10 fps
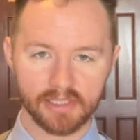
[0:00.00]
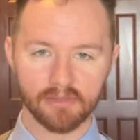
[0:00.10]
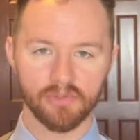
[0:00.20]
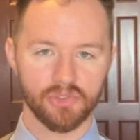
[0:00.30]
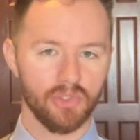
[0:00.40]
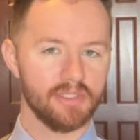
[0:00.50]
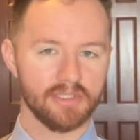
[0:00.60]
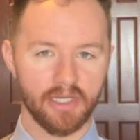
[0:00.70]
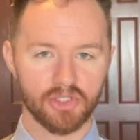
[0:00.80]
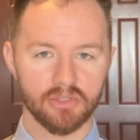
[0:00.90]
different
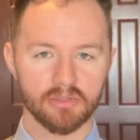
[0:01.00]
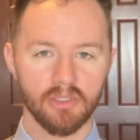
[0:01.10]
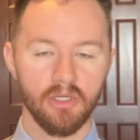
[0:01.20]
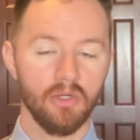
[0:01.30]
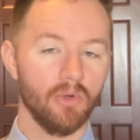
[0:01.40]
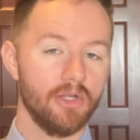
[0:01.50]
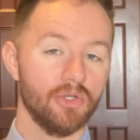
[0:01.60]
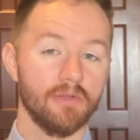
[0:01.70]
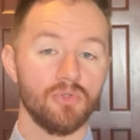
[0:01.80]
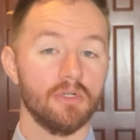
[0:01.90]
transactions, right? You're
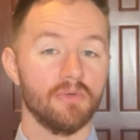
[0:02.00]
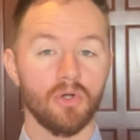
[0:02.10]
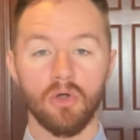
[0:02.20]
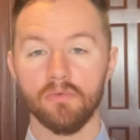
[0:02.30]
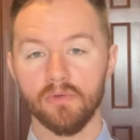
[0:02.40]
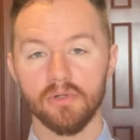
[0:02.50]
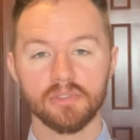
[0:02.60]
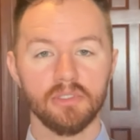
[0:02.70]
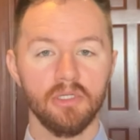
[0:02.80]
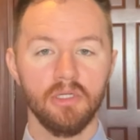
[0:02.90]
going to have two different
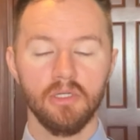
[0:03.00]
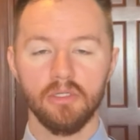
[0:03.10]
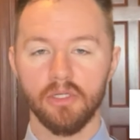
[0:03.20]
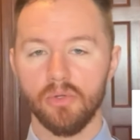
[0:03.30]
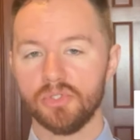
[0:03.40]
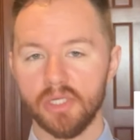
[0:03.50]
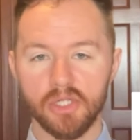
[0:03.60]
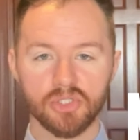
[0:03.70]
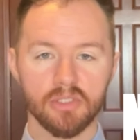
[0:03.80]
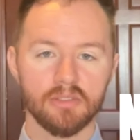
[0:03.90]
offers,
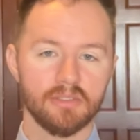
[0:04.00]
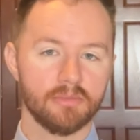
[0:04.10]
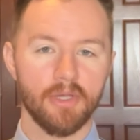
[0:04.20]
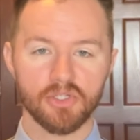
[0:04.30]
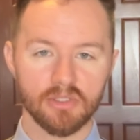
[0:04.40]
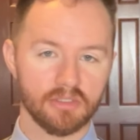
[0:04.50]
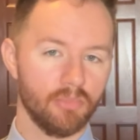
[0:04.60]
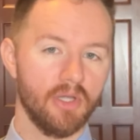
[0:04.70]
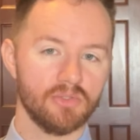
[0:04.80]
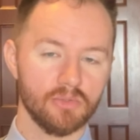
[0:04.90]
negotiations, inspections,
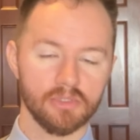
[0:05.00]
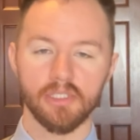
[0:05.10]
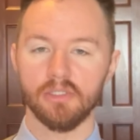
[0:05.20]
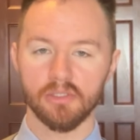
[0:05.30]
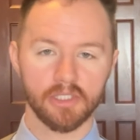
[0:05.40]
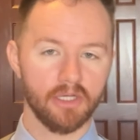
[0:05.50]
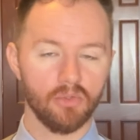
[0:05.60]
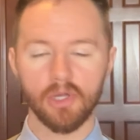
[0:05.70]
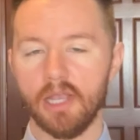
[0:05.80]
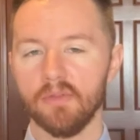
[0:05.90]
appraisals, lender,
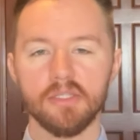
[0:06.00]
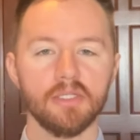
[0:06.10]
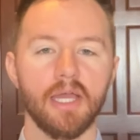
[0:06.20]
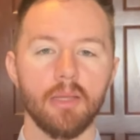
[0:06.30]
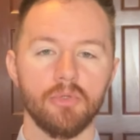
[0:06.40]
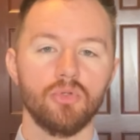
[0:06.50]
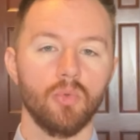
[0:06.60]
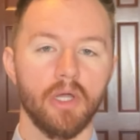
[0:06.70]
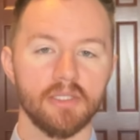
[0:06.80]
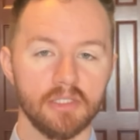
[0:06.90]
title, everything's going to happen
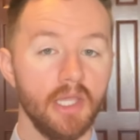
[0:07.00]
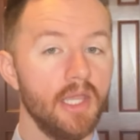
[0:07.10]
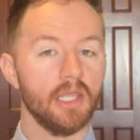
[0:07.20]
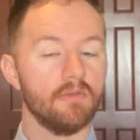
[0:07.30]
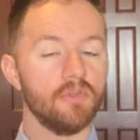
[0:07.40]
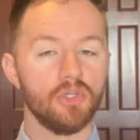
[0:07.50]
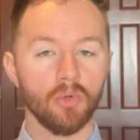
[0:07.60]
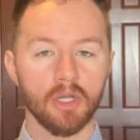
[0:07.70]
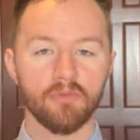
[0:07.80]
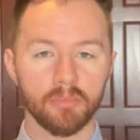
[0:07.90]
twice. And if you
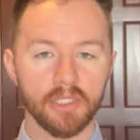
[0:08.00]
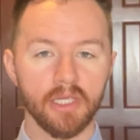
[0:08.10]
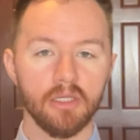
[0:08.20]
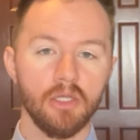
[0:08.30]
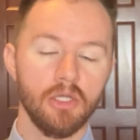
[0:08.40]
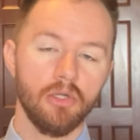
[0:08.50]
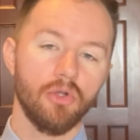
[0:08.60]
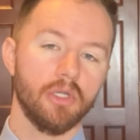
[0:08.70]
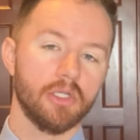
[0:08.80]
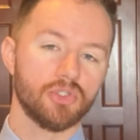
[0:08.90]
don't have a plan, you're
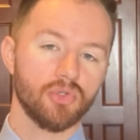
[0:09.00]
going to get